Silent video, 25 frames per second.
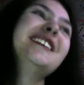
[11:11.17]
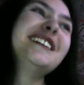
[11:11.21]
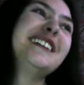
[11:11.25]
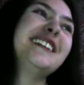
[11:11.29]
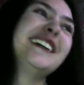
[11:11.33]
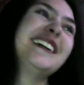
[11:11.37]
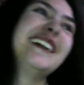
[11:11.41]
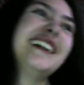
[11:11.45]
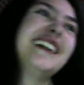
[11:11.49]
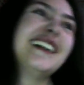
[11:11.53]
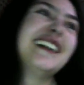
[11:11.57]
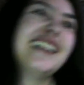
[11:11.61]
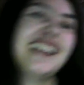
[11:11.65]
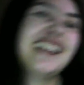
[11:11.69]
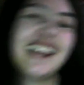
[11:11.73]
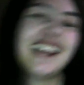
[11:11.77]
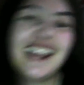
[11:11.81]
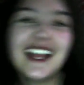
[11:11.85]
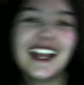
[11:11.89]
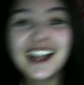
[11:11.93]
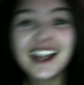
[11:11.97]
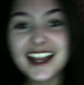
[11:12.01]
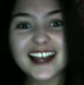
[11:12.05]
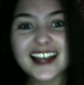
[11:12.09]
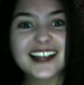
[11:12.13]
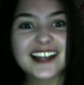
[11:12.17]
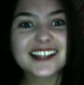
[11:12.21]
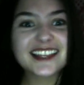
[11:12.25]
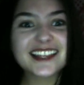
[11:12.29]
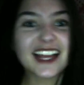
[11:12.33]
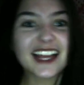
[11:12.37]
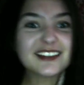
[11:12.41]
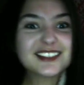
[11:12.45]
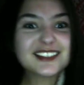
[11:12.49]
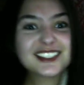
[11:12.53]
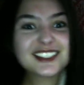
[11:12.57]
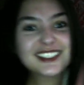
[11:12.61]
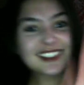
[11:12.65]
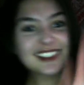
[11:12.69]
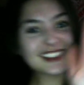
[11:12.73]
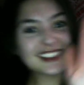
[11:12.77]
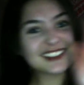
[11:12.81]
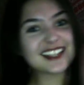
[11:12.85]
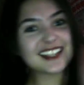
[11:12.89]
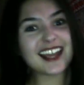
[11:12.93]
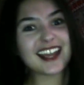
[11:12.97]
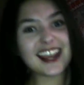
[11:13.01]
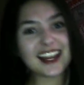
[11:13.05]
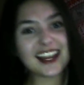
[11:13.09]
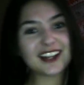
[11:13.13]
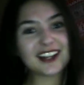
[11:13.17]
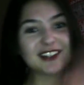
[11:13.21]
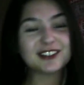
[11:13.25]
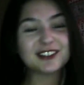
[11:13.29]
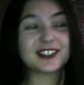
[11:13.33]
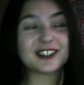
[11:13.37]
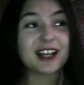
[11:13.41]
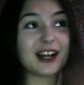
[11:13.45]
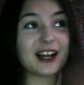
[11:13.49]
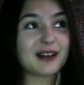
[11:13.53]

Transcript: Let's just say,